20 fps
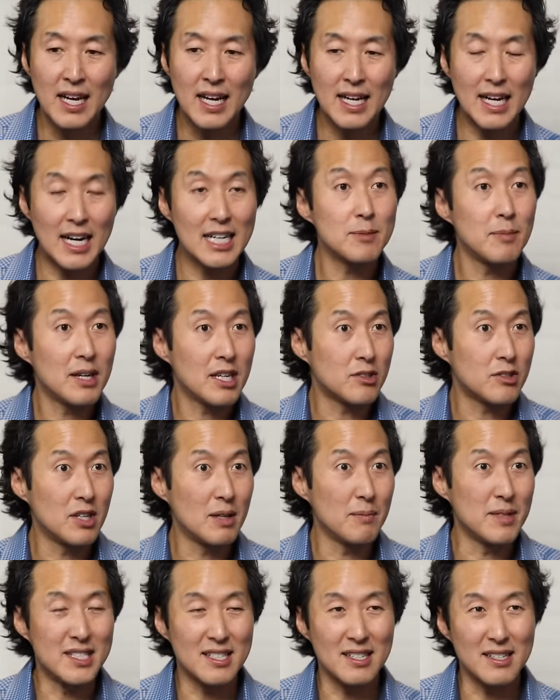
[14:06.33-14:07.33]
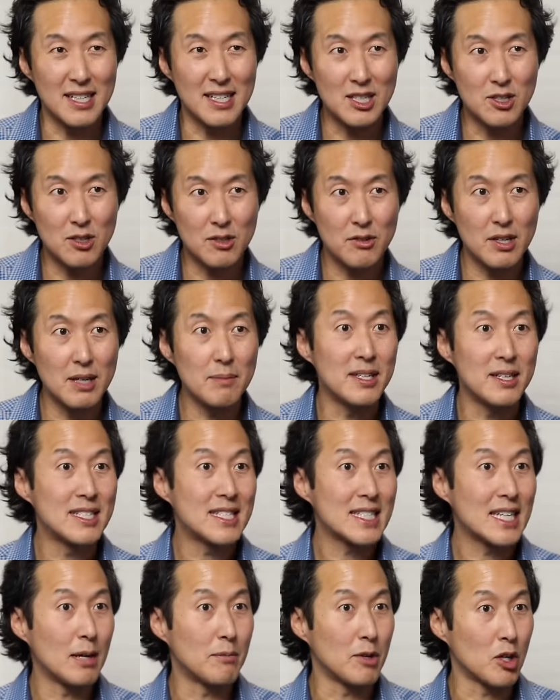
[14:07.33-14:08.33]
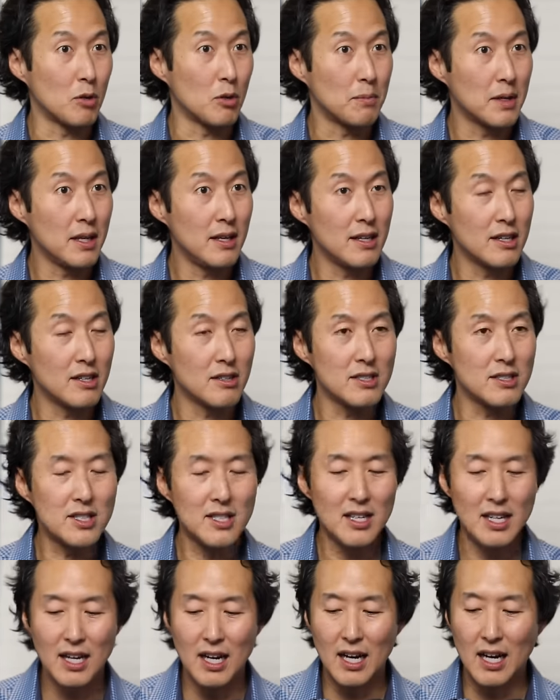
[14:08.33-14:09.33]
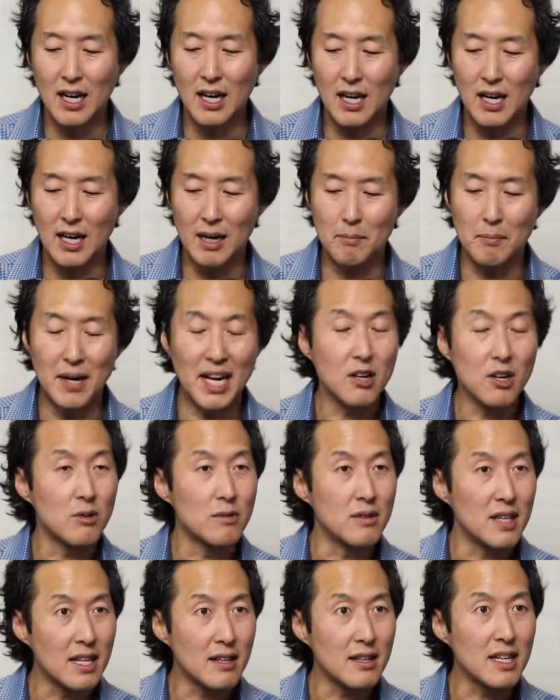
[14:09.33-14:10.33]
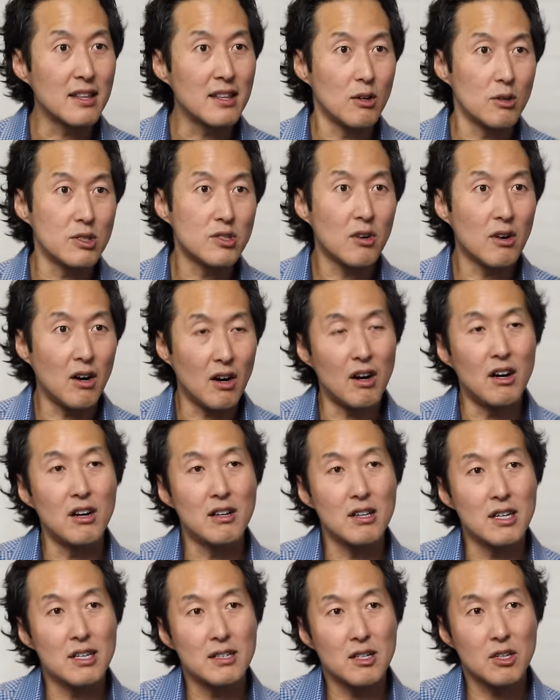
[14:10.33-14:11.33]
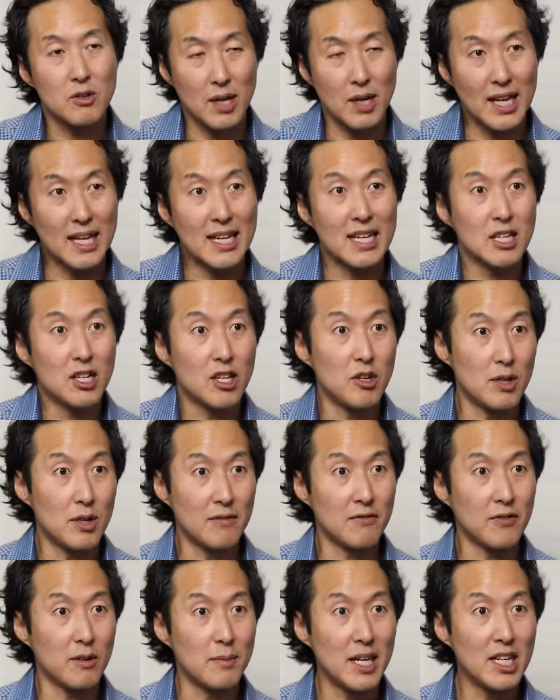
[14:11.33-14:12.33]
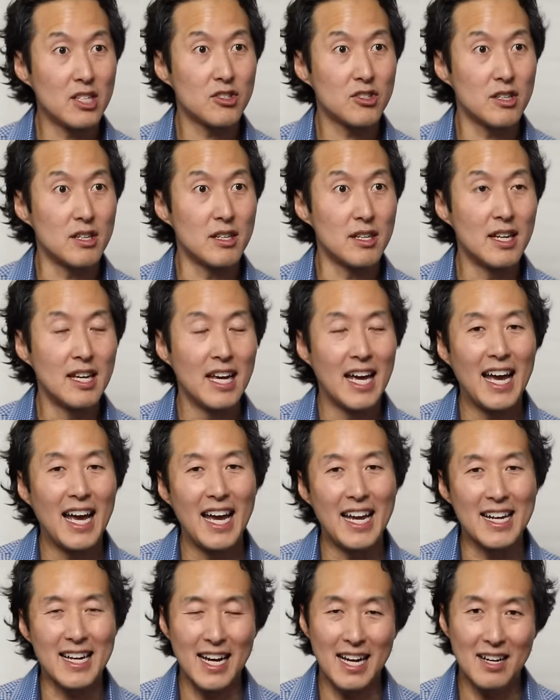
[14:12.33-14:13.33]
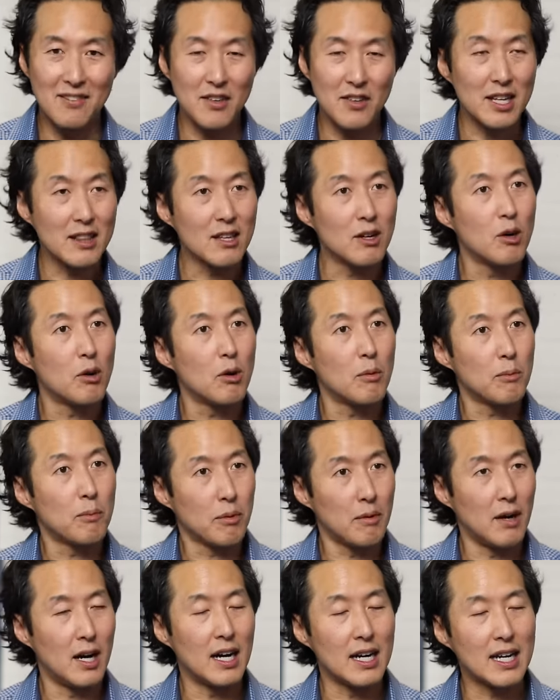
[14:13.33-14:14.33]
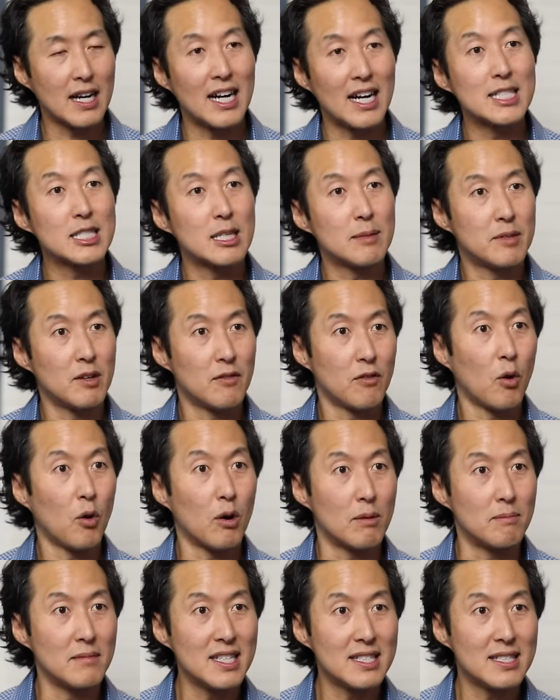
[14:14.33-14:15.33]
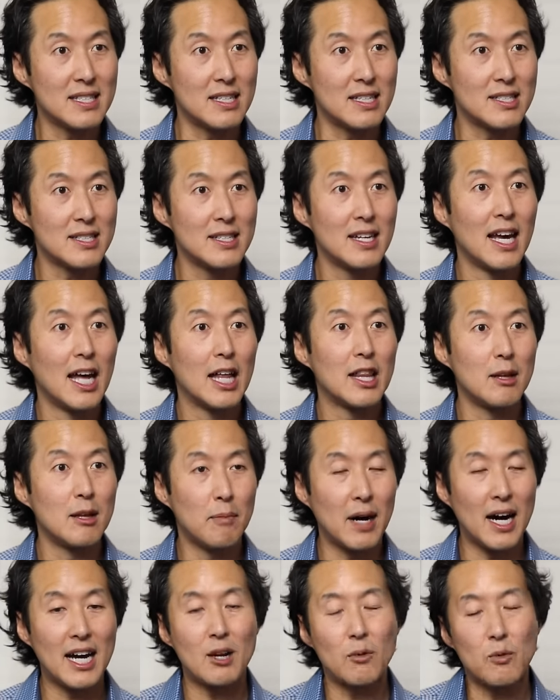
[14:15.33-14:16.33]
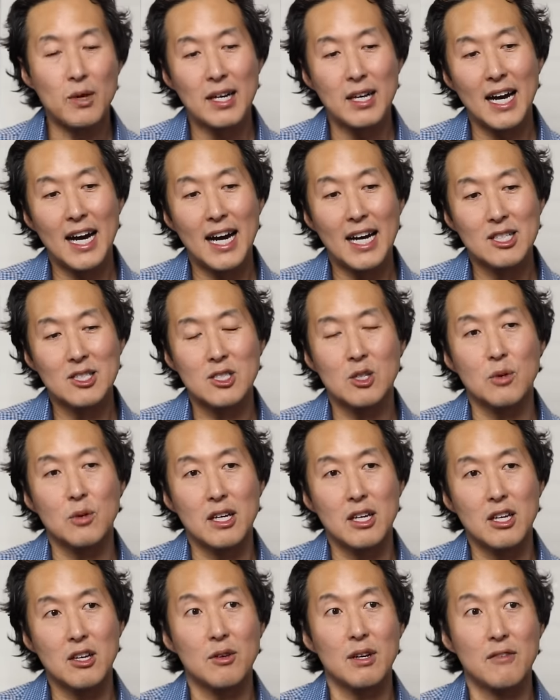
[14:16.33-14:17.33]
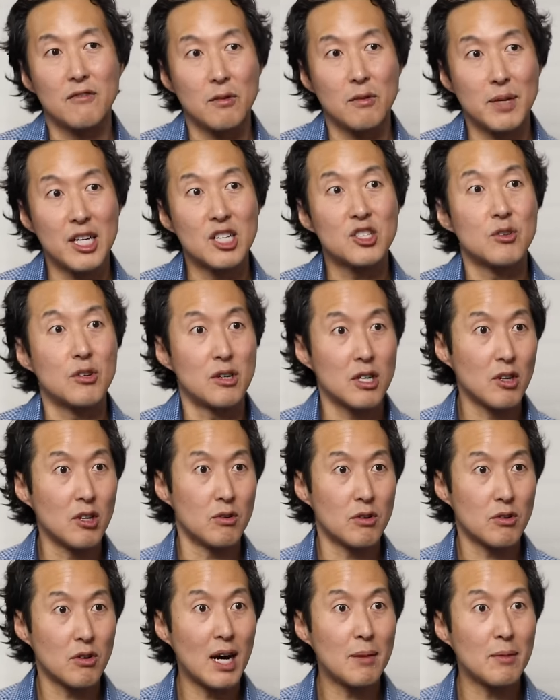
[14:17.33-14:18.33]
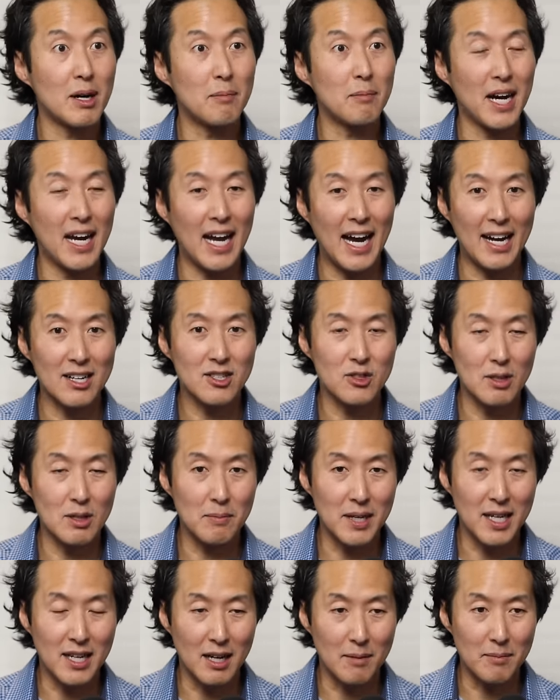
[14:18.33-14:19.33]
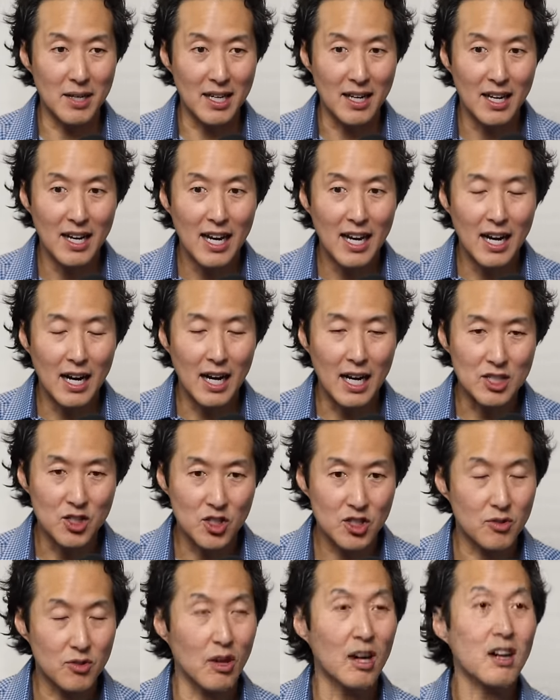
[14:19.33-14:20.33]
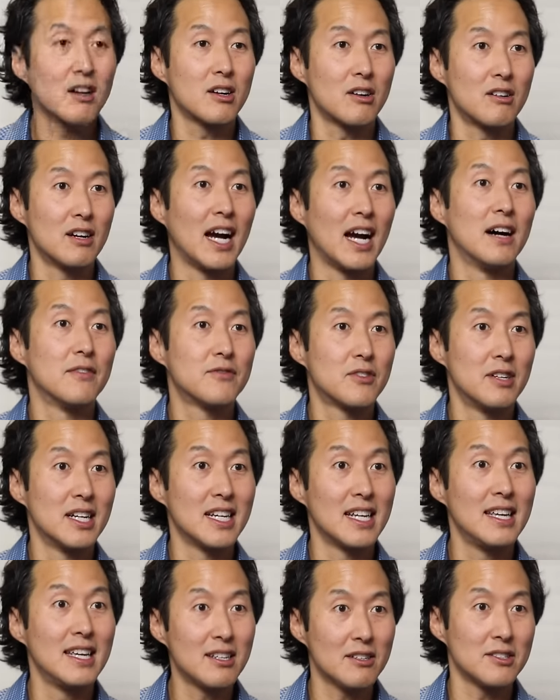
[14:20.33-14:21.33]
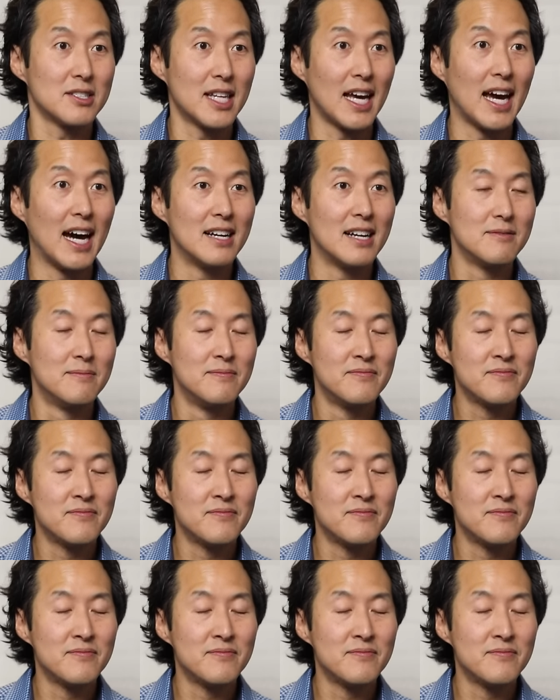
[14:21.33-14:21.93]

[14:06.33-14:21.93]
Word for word: Cosmetic treatments, laser treatments, chemical peels, uh, microneedling, those are all creating acute inflammation. And kind of like the whole uh, concept of hormesis, the body reacts to acute inflammation or acute trauma by actually becoming uh, stronger after it heals that.